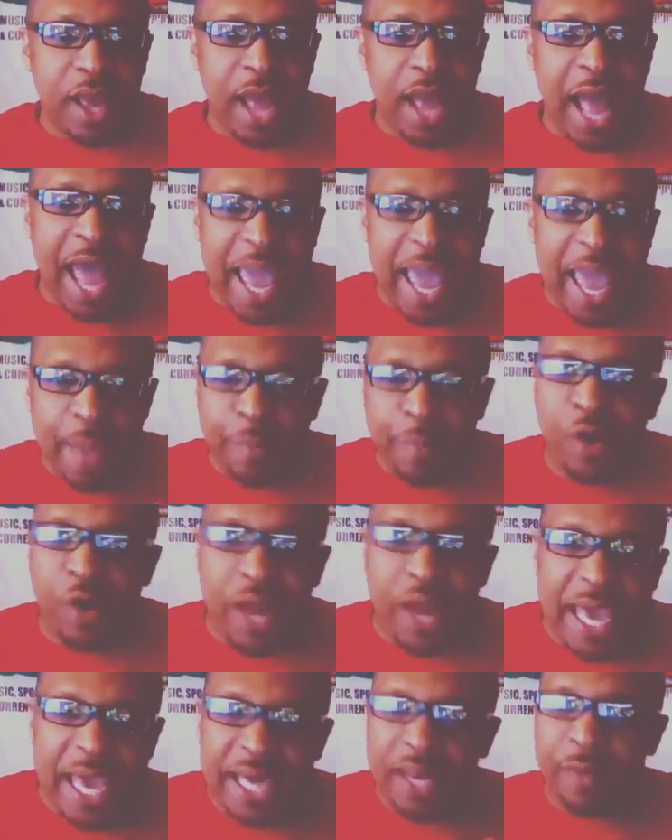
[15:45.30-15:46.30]
hyper
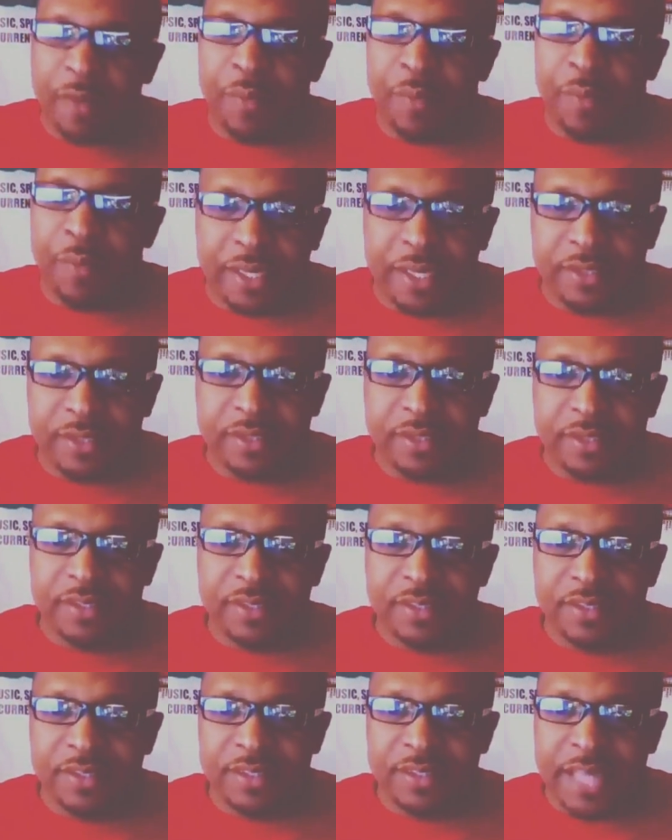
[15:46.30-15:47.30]
element,
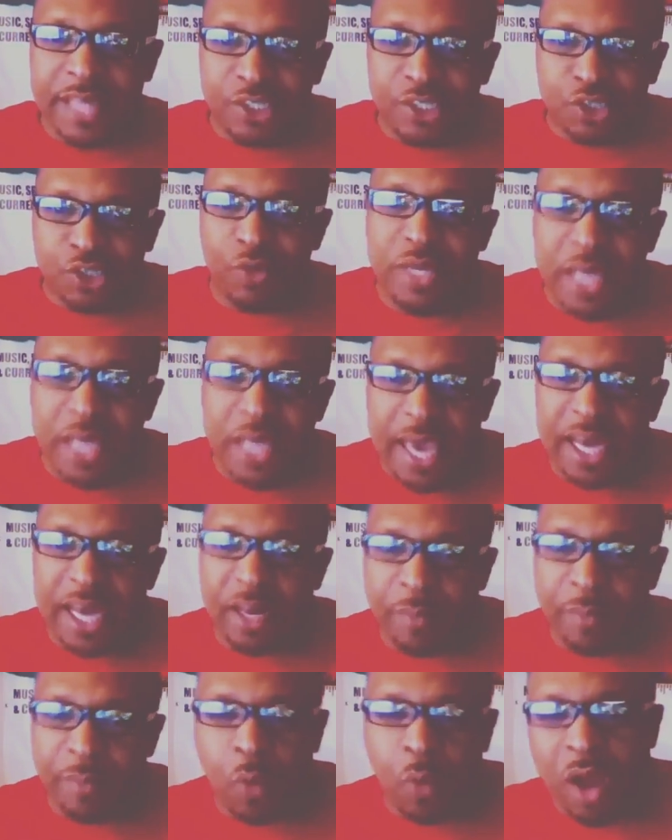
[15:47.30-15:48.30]
that street
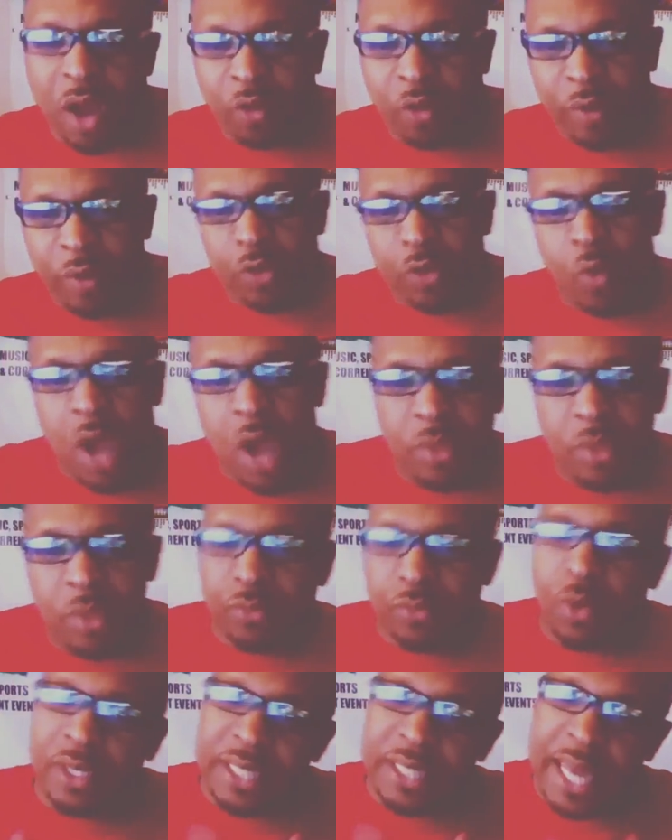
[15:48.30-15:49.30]
element, while Raekwon was
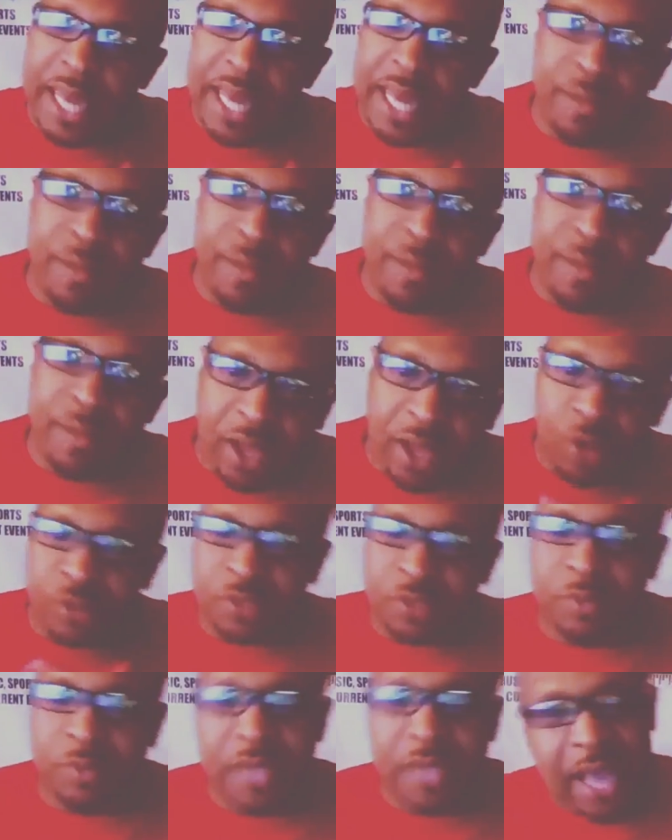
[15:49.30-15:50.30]
more laid back on
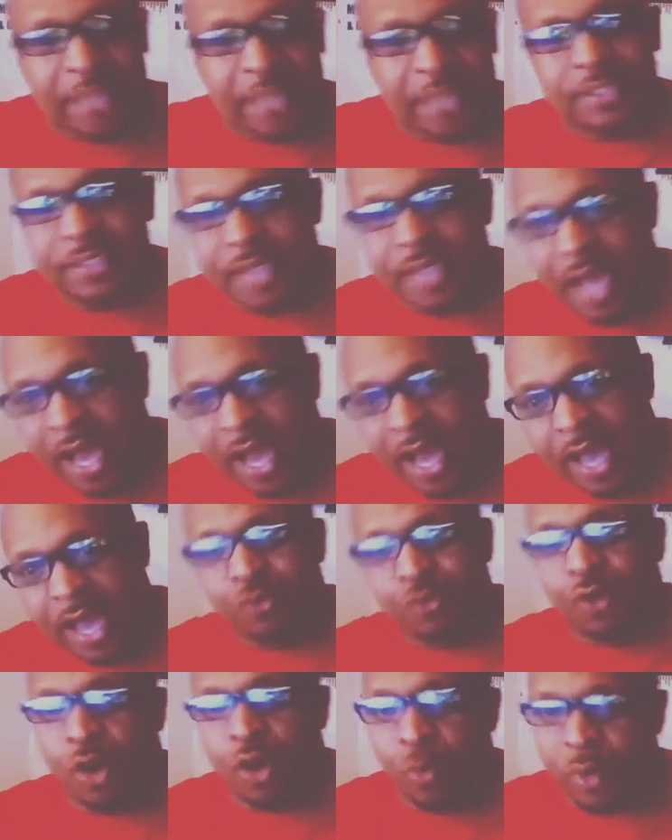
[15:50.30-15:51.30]
some conscious God,
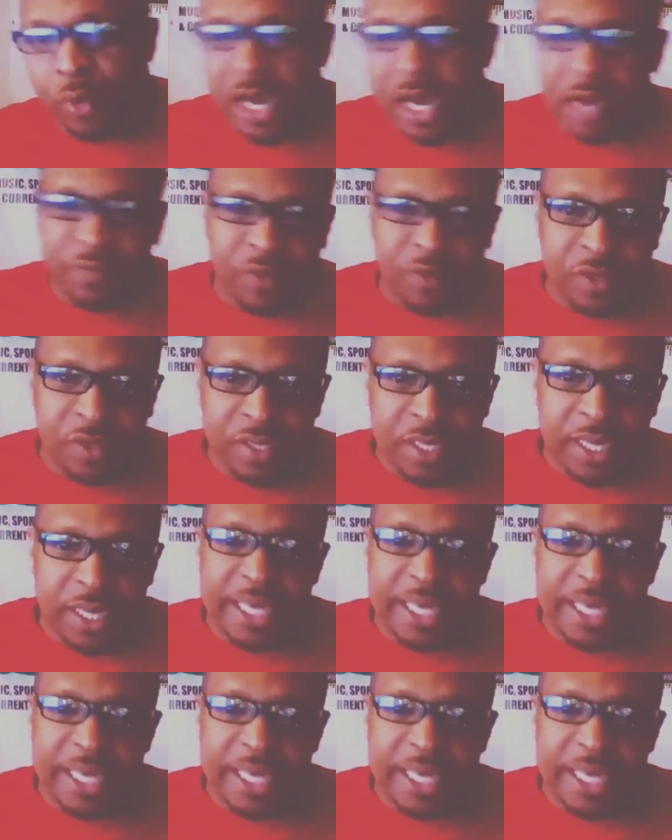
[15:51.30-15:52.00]
you know, whatever.